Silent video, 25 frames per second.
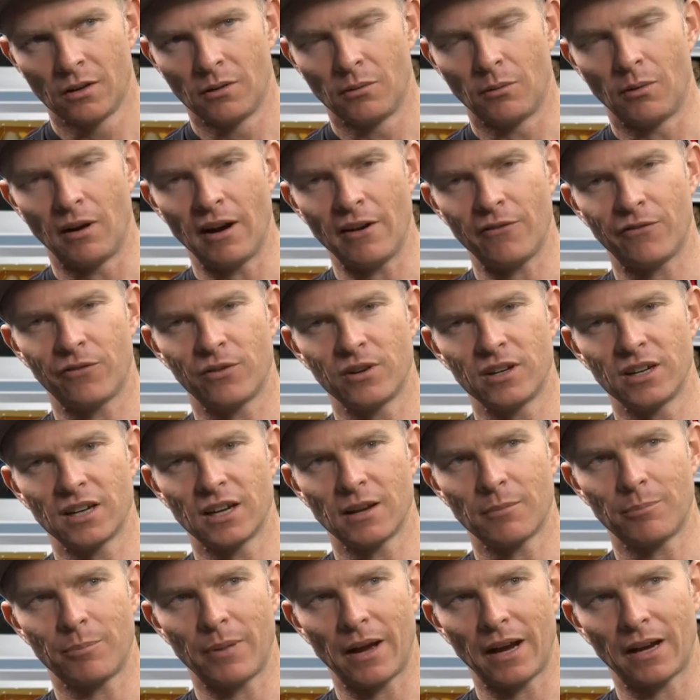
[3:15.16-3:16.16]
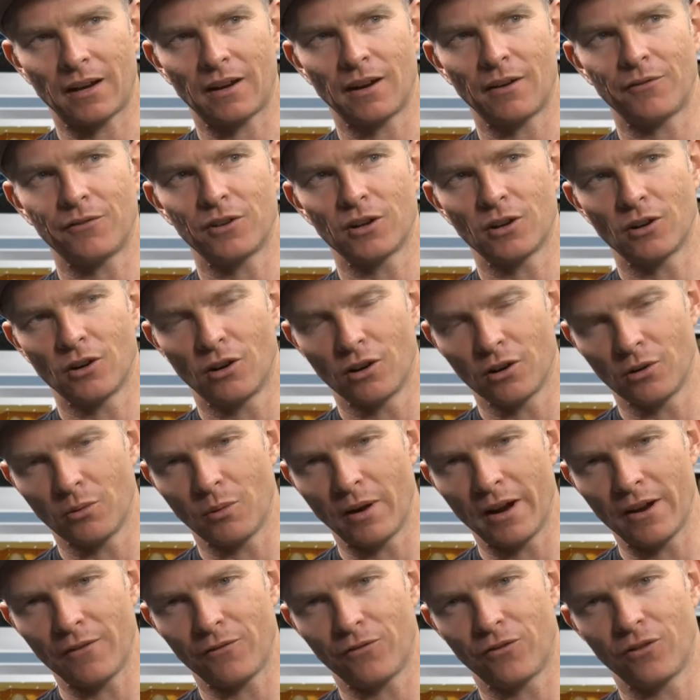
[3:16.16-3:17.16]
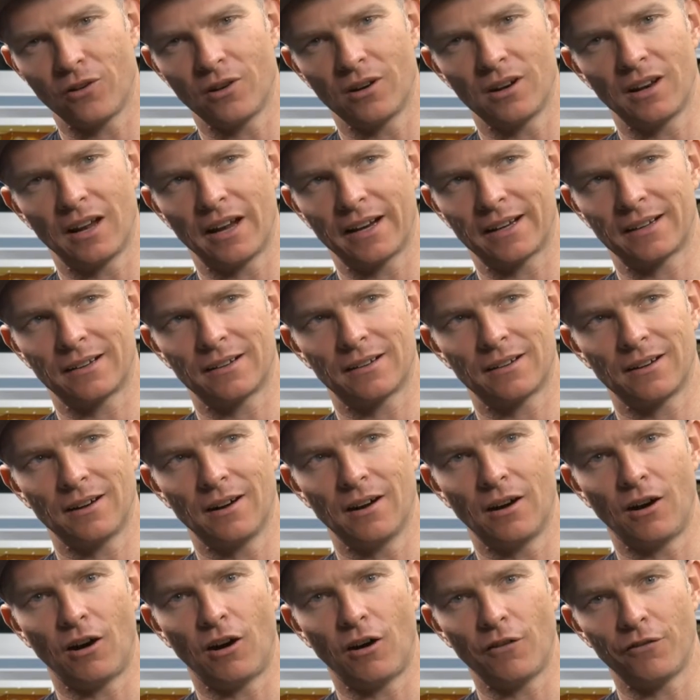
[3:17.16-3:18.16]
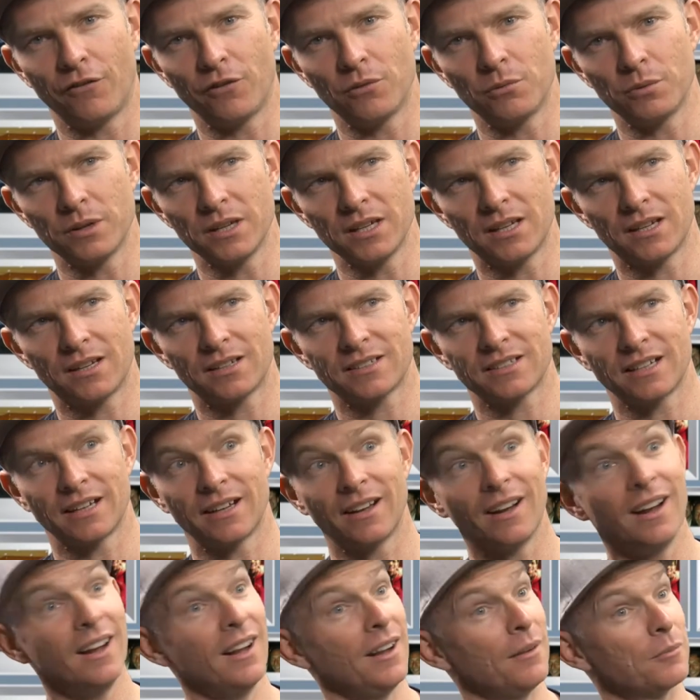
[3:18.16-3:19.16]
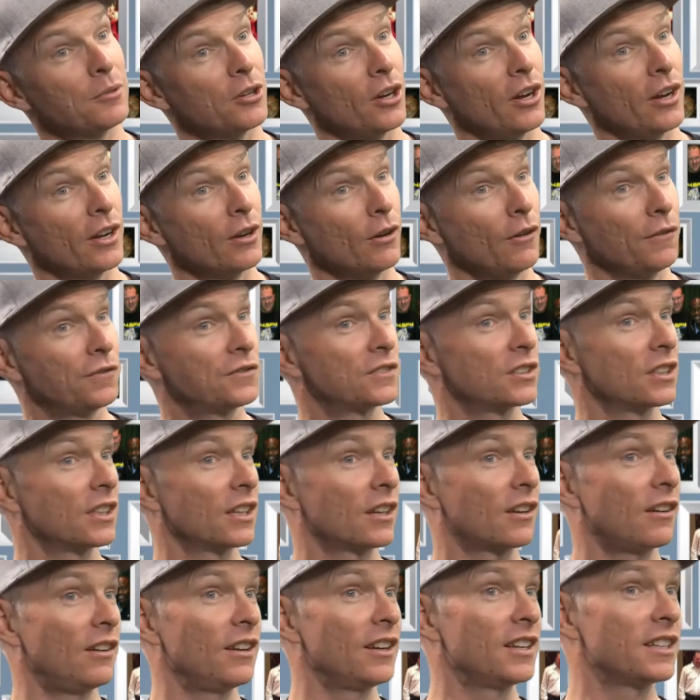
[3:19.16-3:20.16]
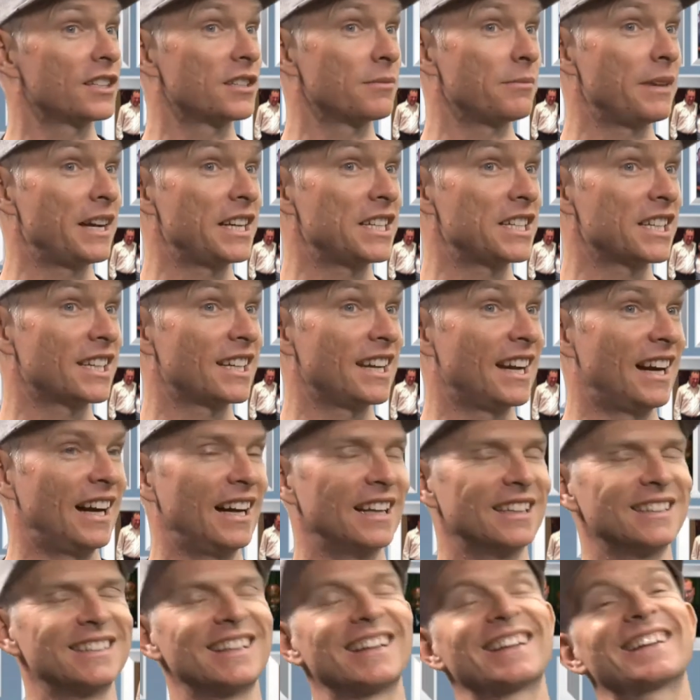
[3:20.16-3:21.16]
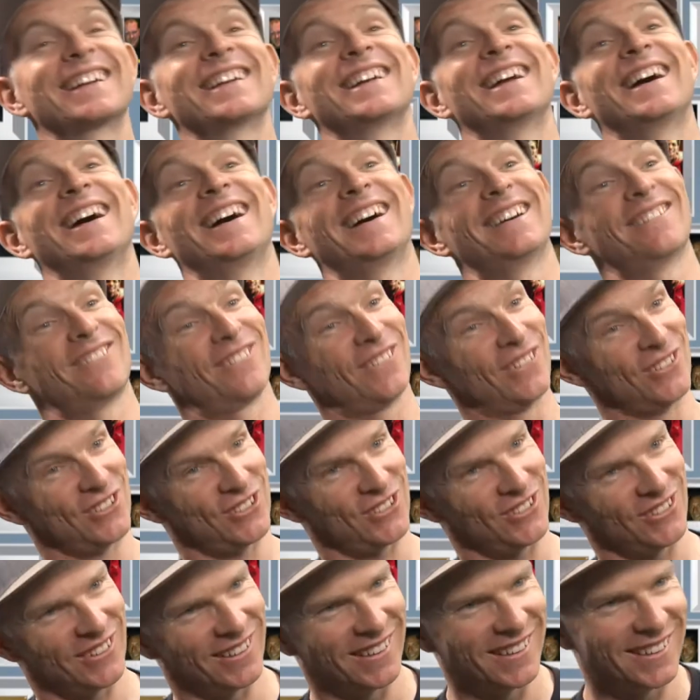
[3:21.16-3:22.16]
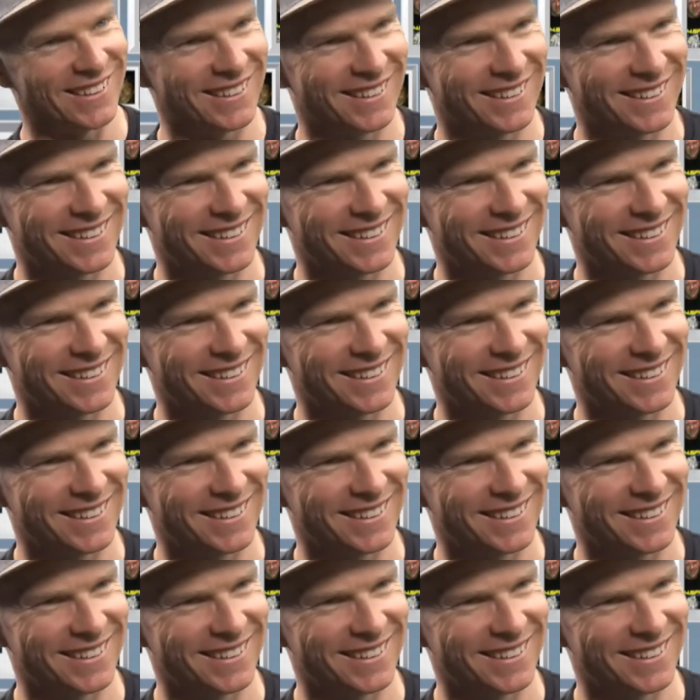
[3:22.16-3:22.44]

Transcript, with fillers: wife when you get back, having gone away for like yeah. half a week, saying, "Ah, oh, I'm going off to yeah. the College of Magic now." You're like, yeah, of course you are.